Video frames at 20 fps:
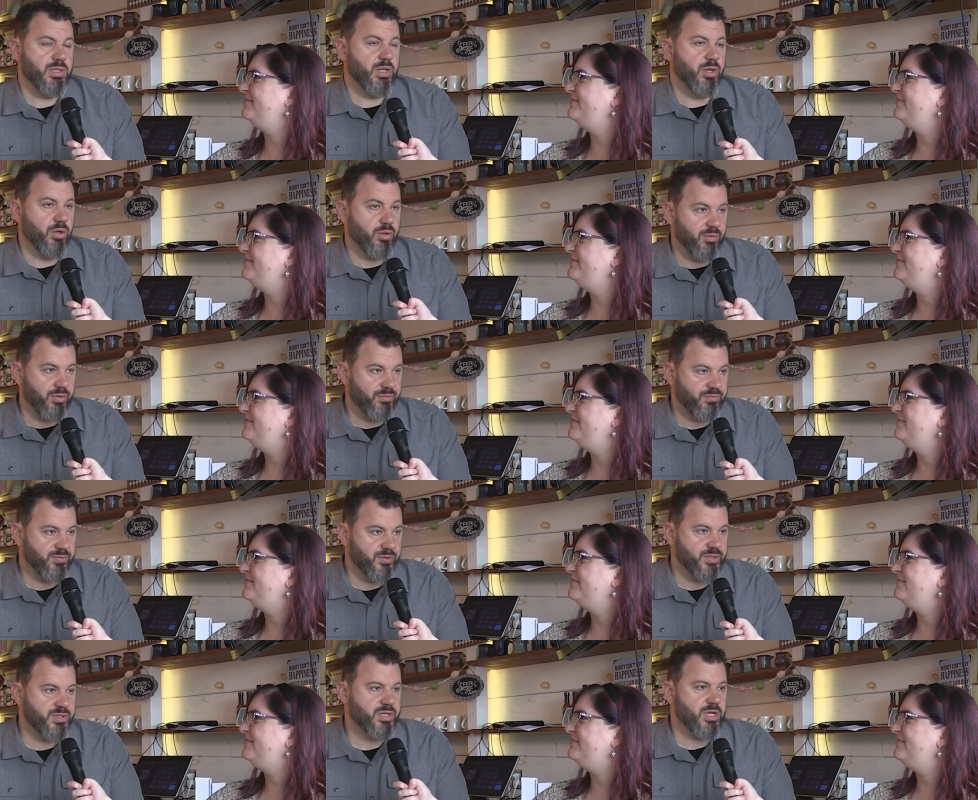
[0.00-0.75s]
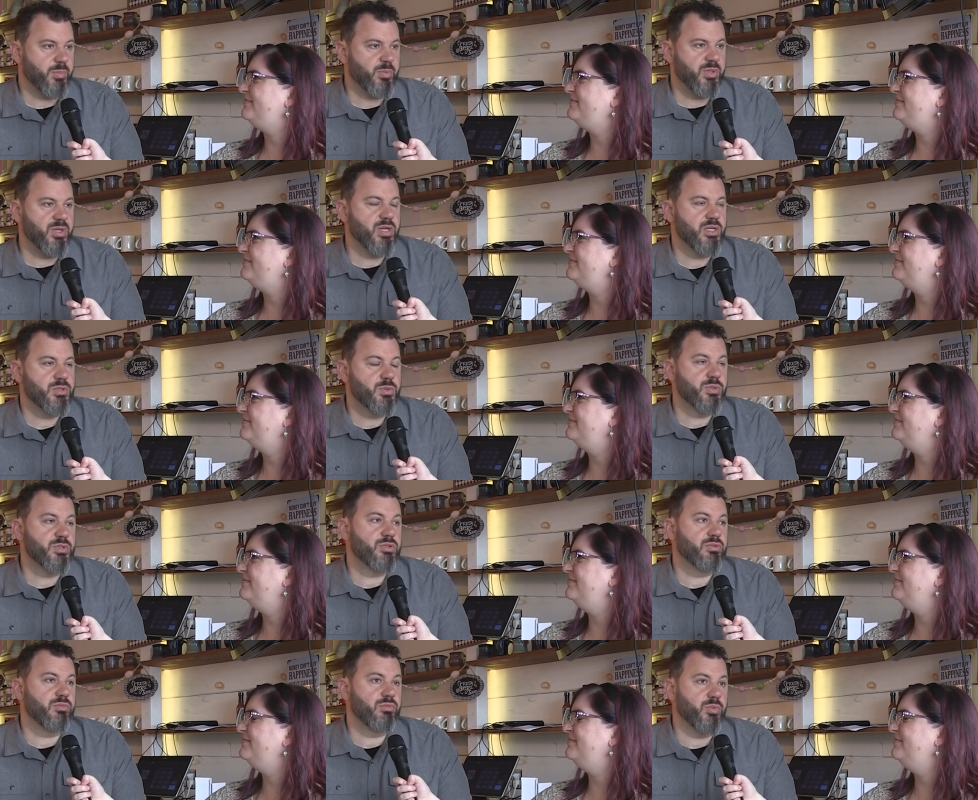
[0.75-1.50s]
Speaker 1: you know, the first couple of years
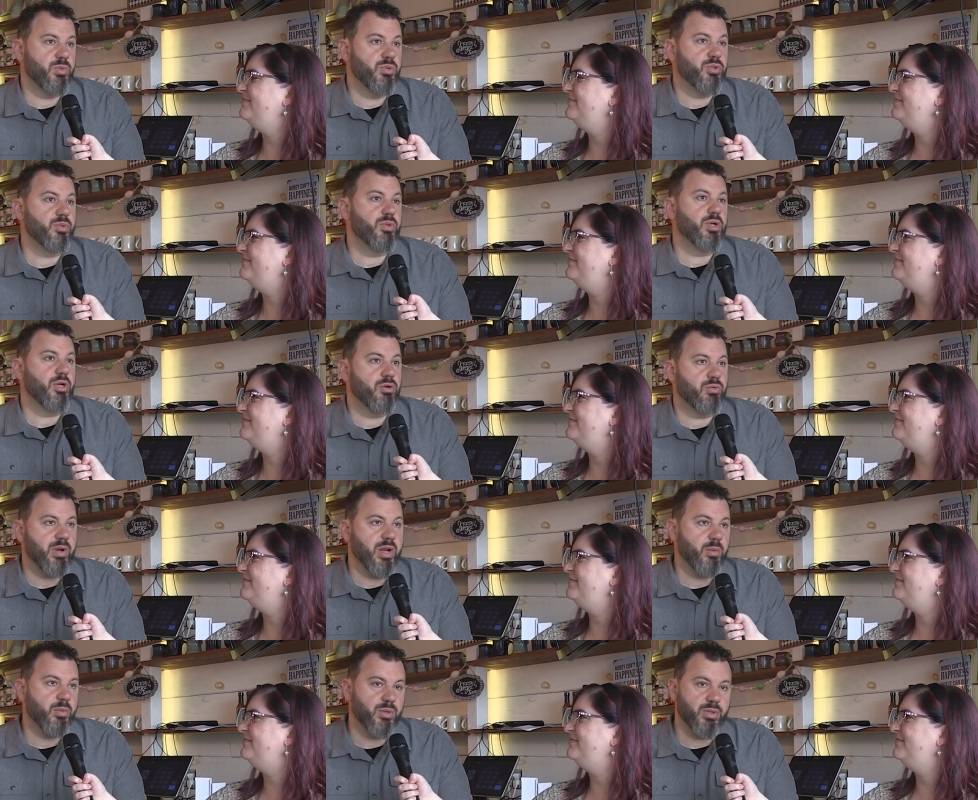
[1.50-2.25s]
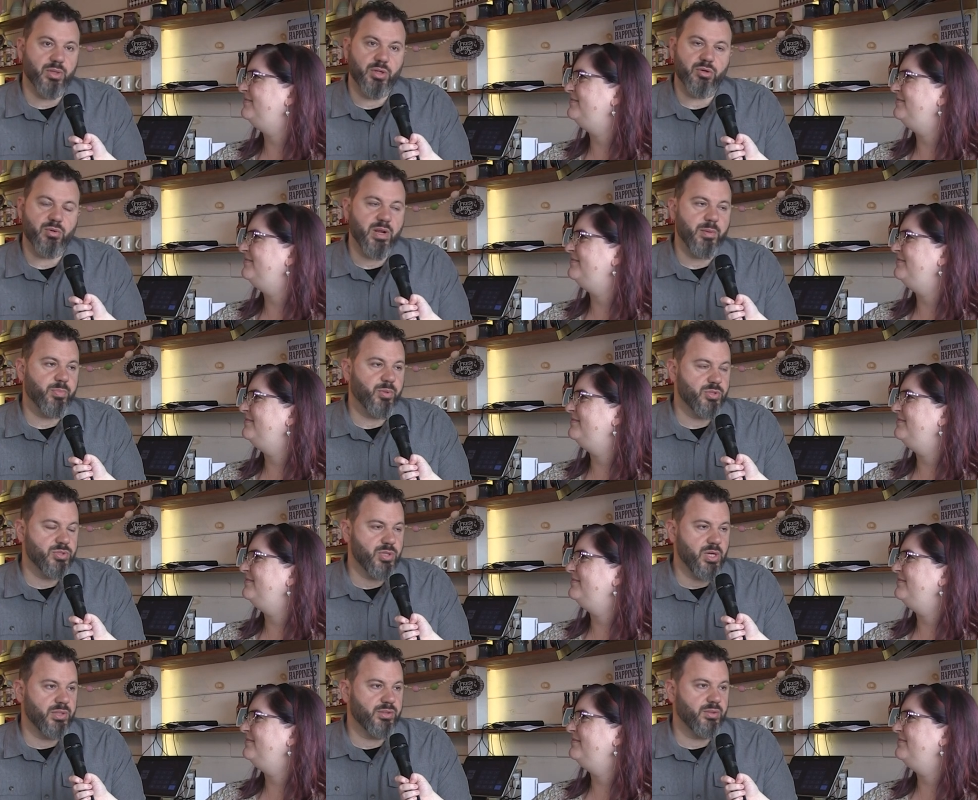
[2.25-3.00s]
was we're doing a great, we're on a great
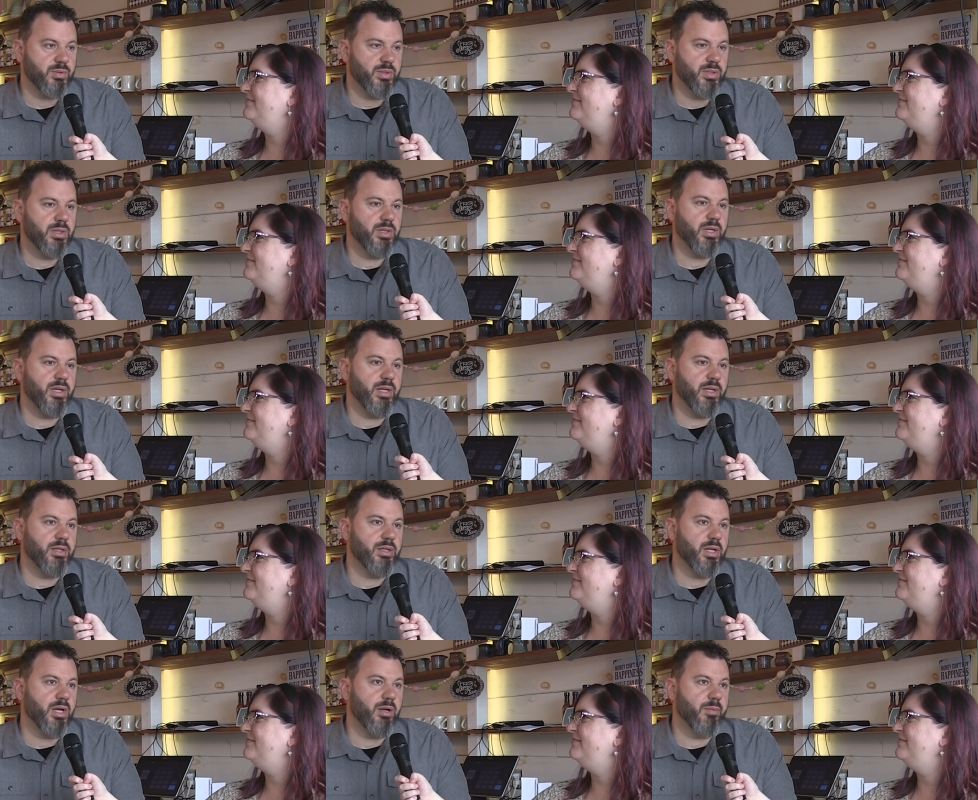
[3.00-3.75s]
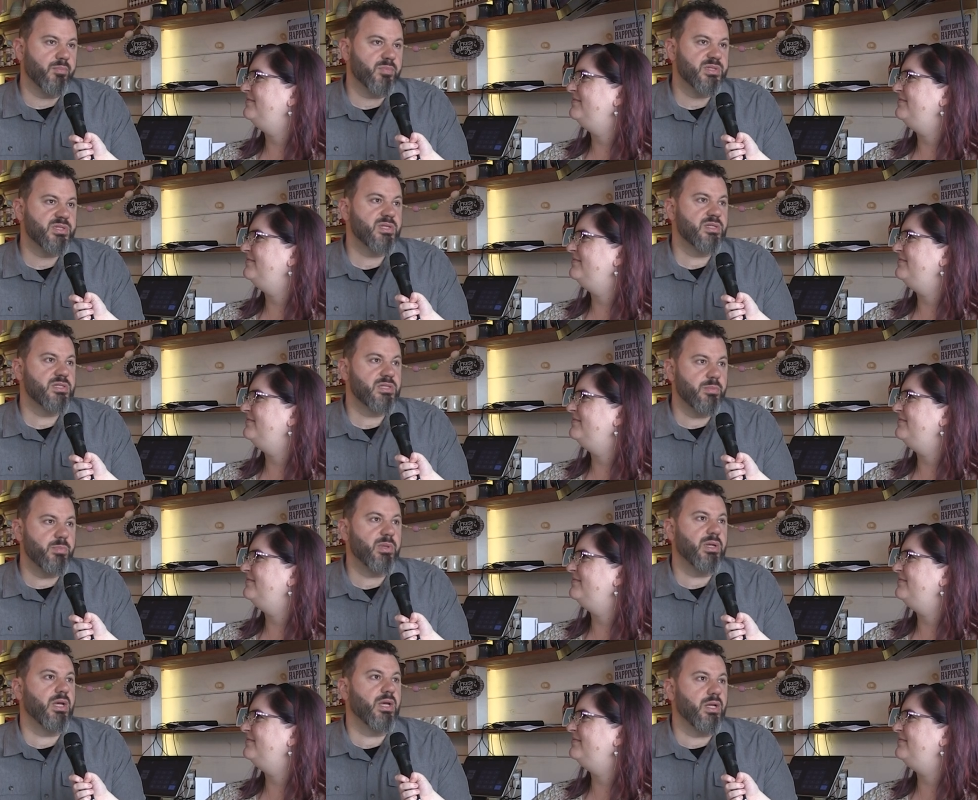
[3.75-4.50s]
trajectory. And um, since the
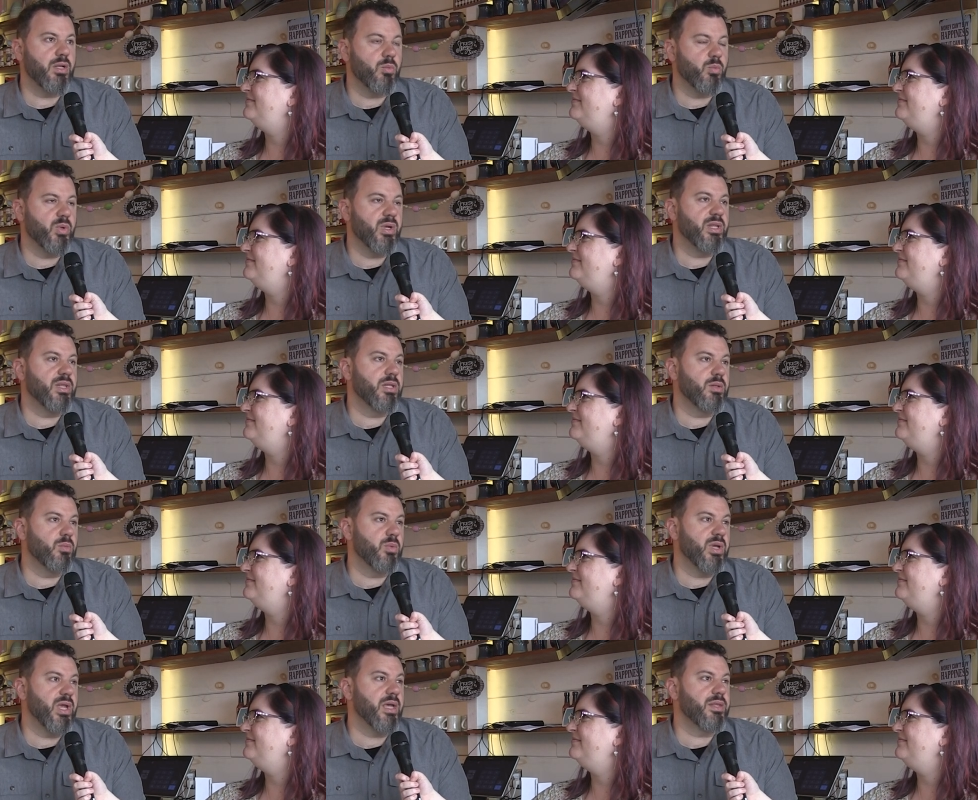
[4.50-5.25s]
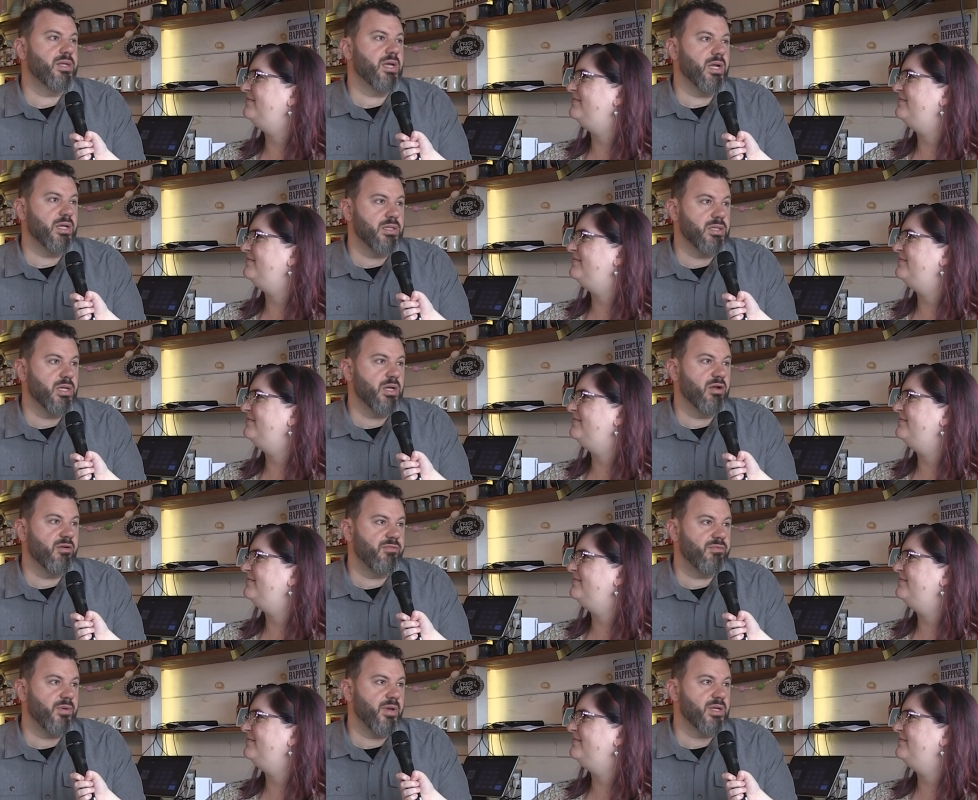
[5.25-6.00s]
beginning, we had, we had the idea
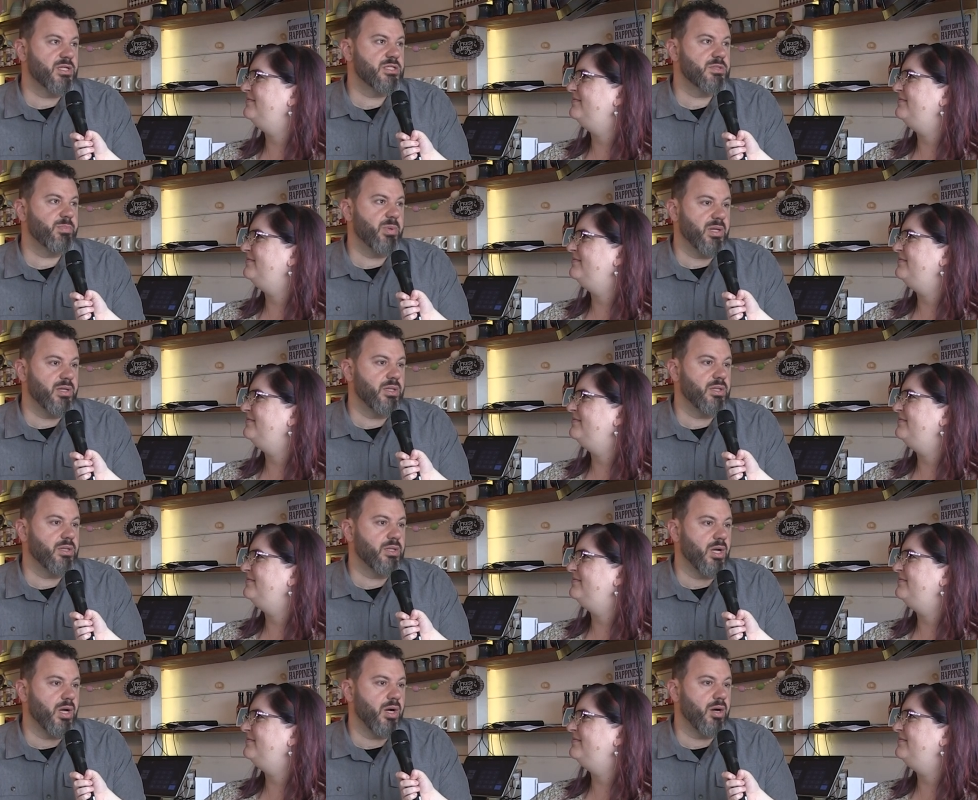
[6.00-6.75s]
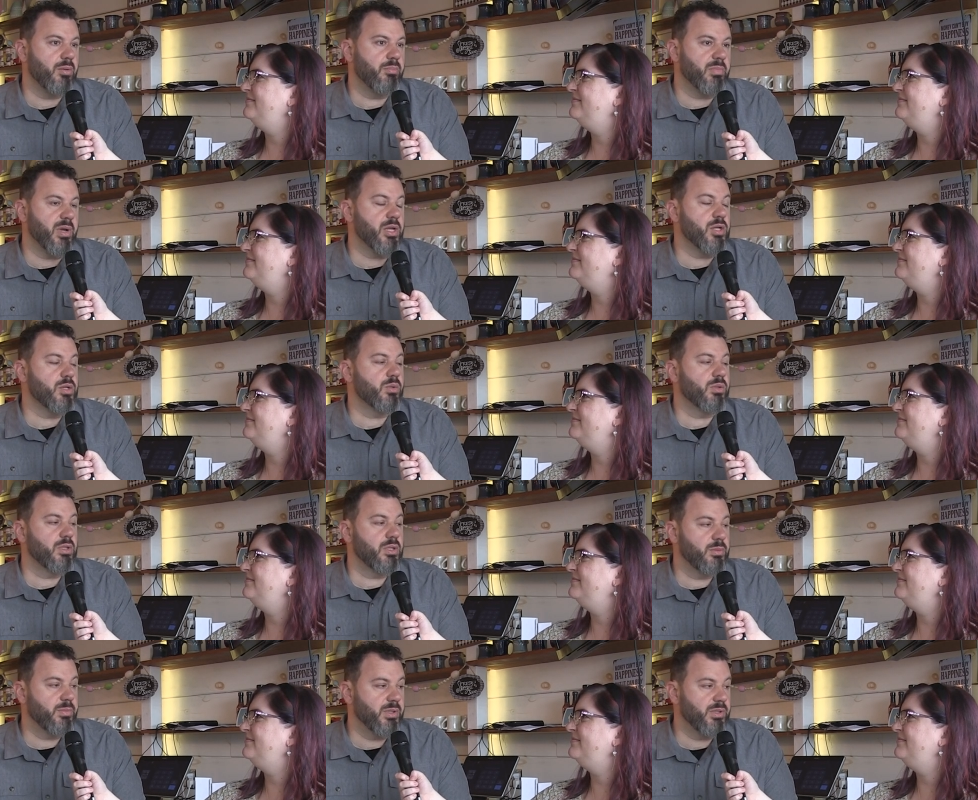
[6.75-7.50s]
of expanding our menu a
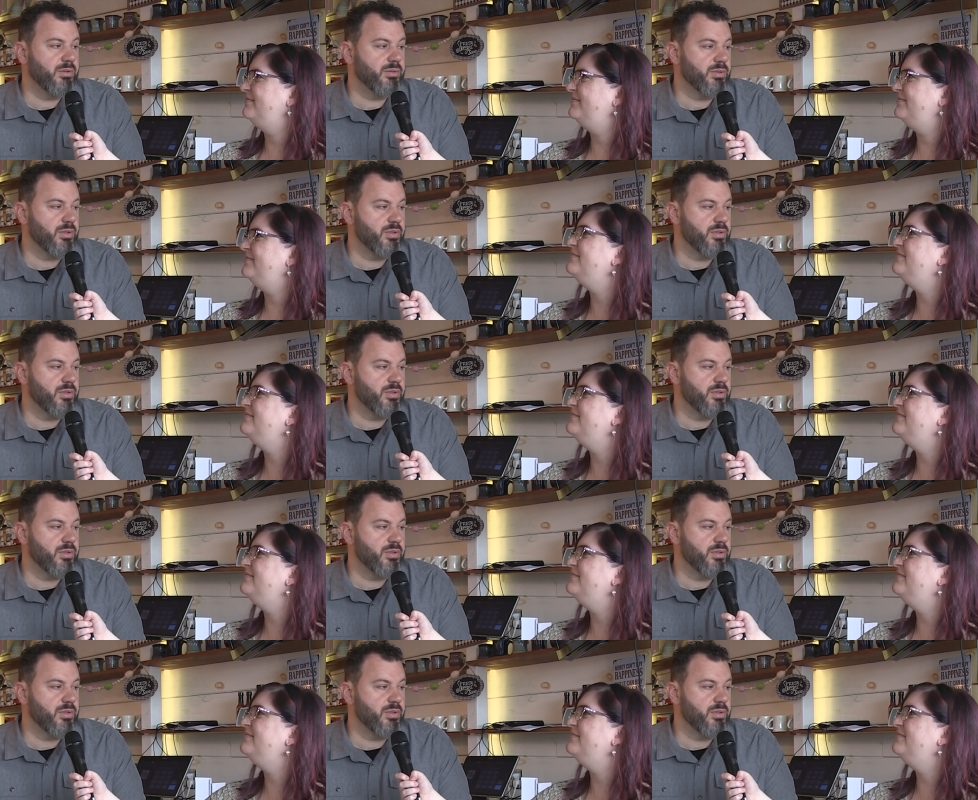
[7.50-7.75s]
little bit.